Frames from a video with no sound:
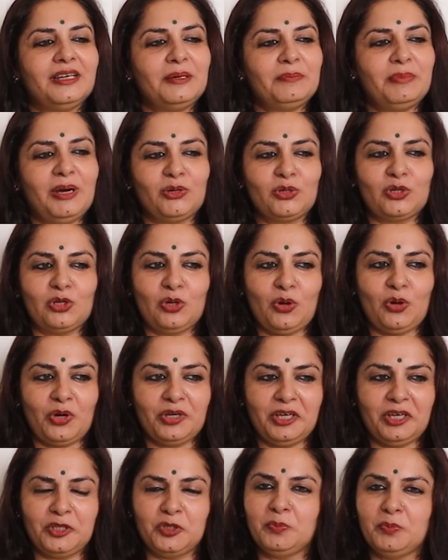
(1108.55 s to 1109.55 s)
about
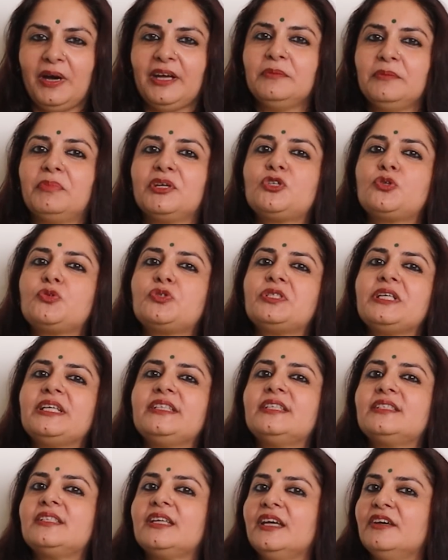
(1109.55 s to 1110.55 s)
Lord Hanuman, but to say
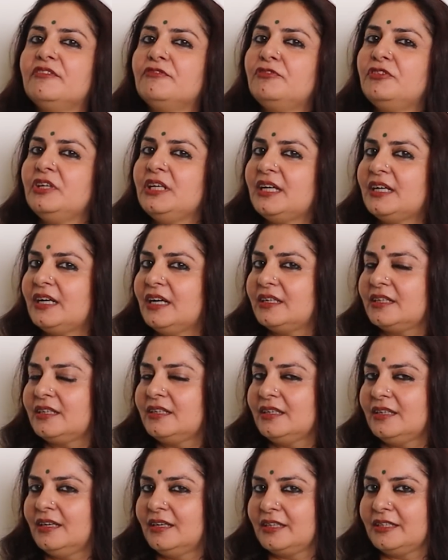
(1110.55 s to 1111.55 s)
that every
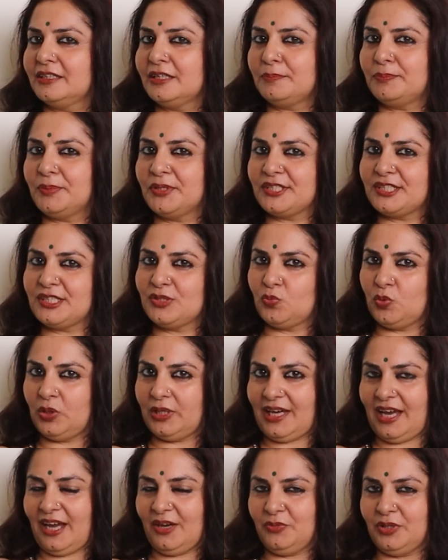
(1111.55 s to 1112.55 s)
Karka Lagna person
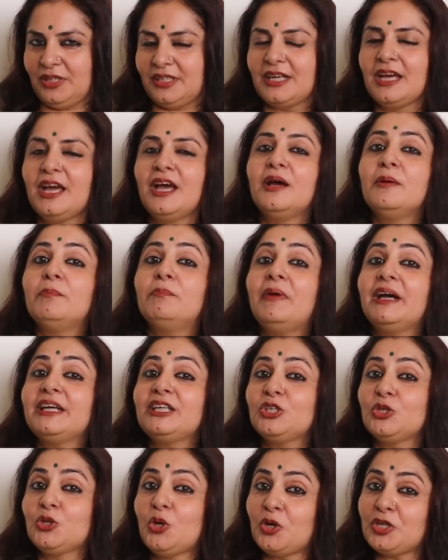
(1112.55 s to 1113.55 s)
will have it
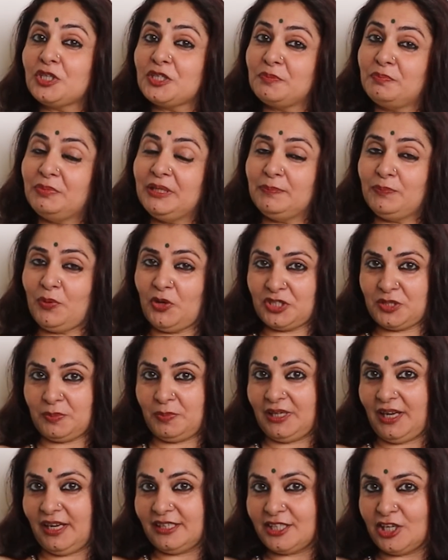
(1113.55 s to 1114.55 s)
might not be
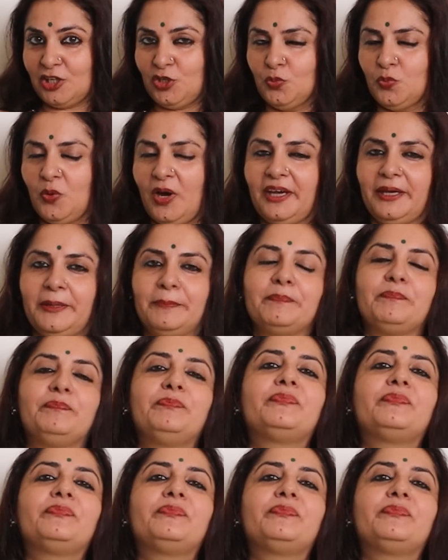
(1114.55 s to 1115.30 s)
possible. I'll tell you why.